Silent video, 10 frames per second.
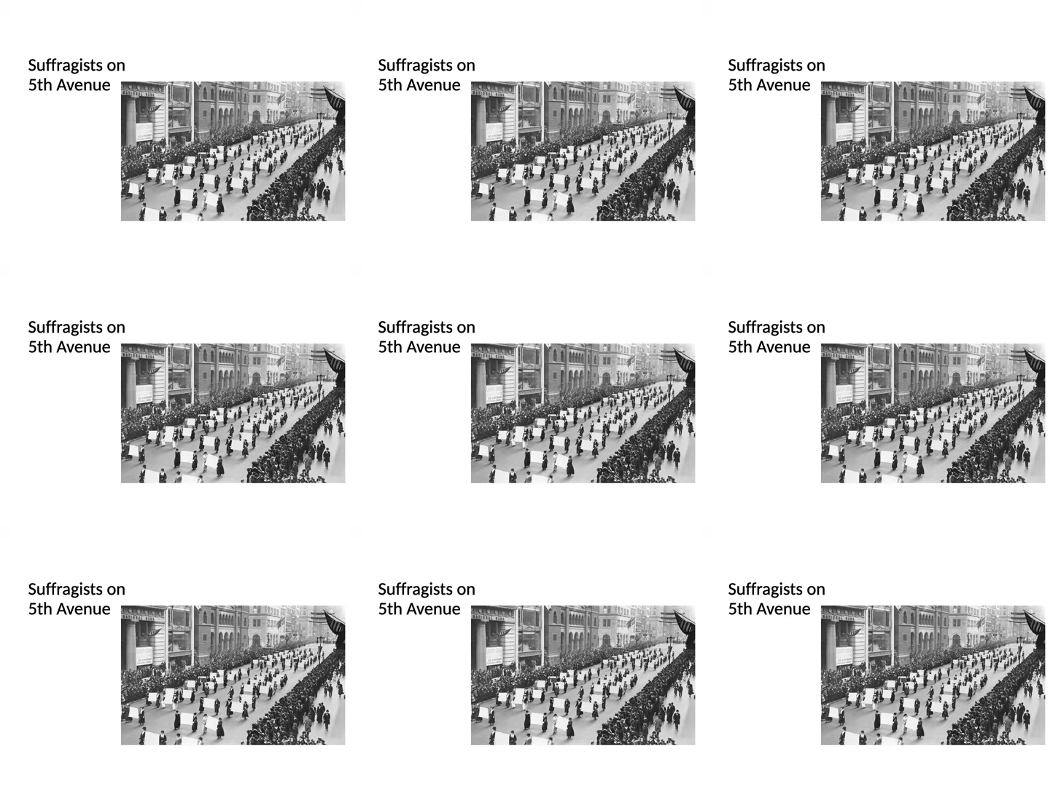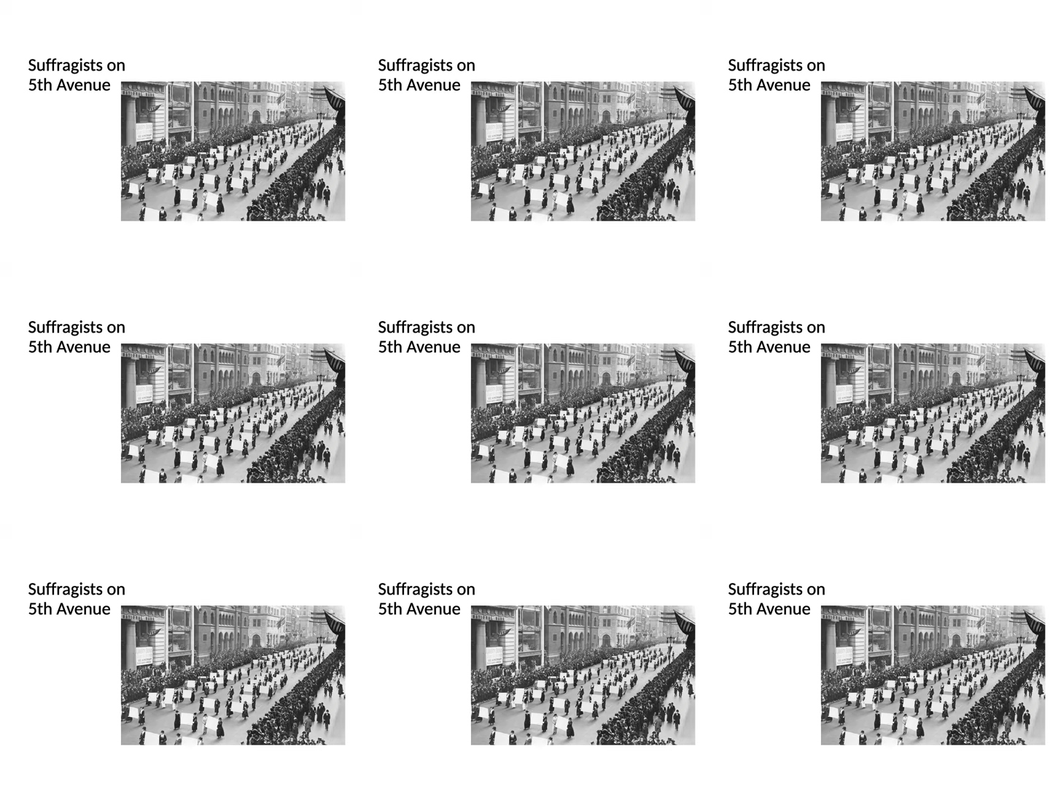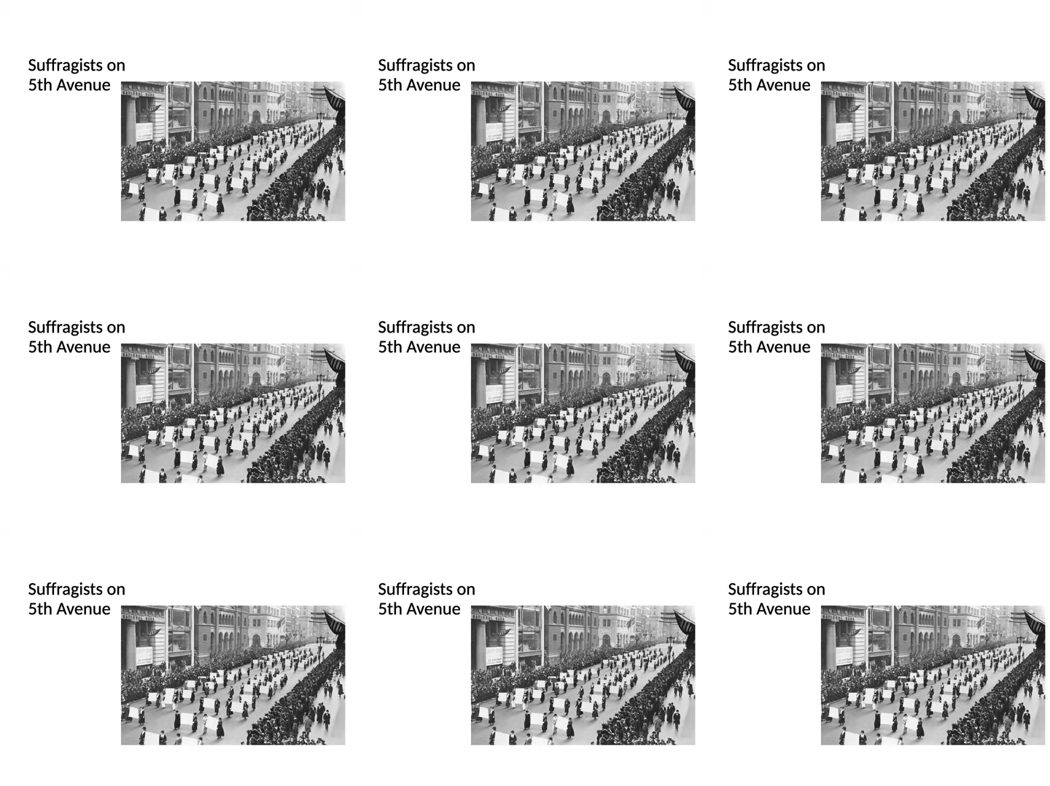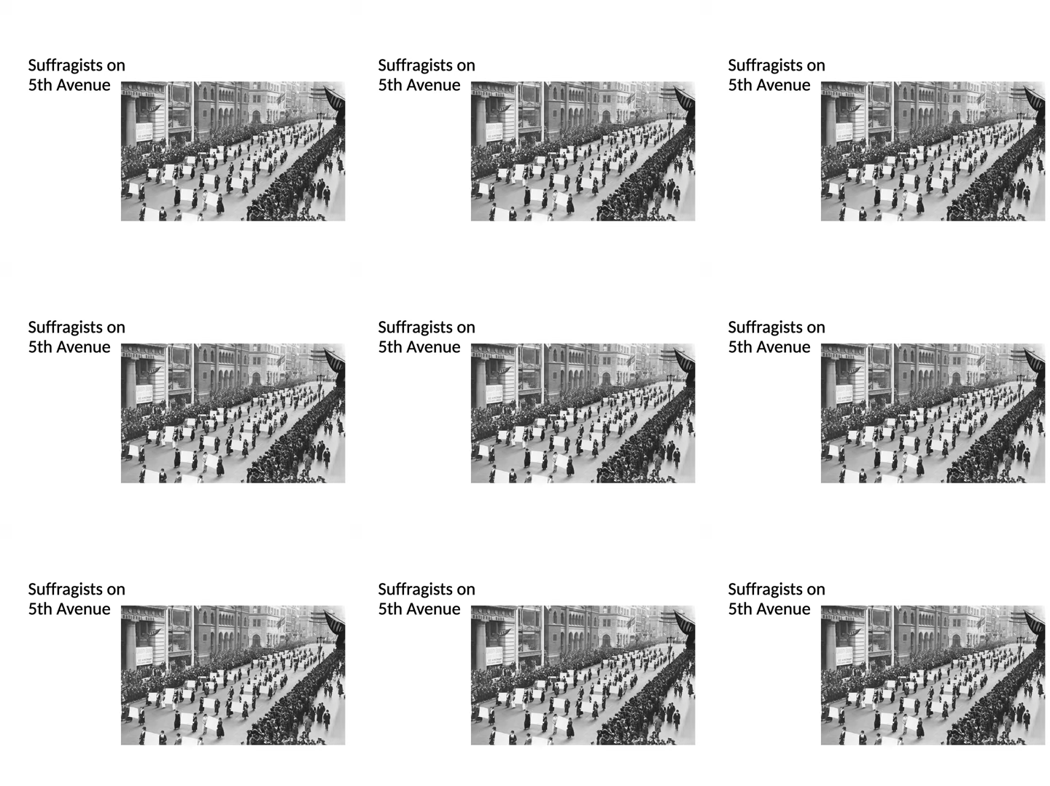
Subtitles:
(no speaker visible)